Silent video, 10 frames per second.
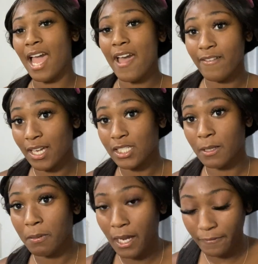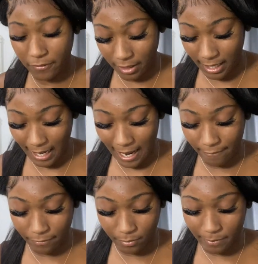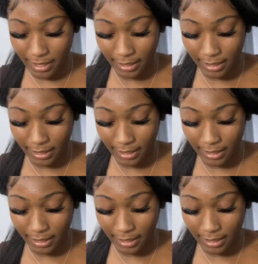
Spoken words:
have actually applied for it and I have been